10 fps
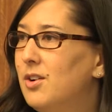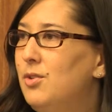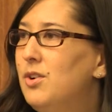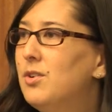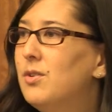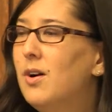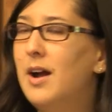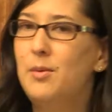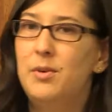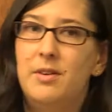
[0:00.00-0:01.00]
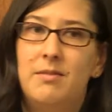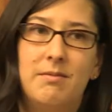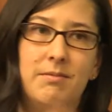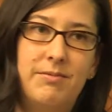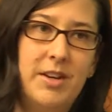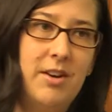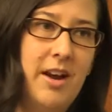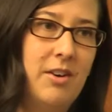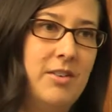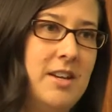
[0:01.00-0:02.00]
Who knew I would figure
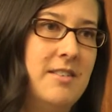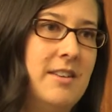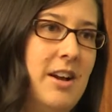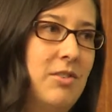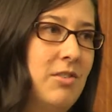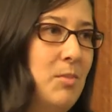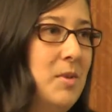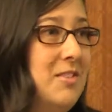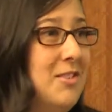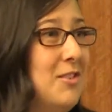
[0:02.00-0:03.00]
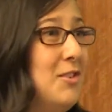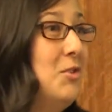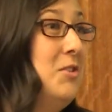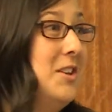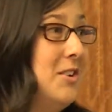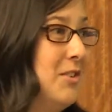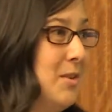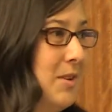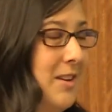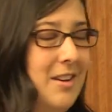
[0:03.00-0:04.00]
out the ins and outs of a business associate
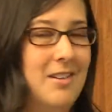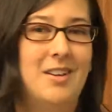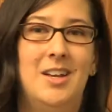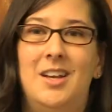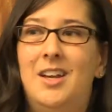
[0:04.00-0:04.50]
agreement and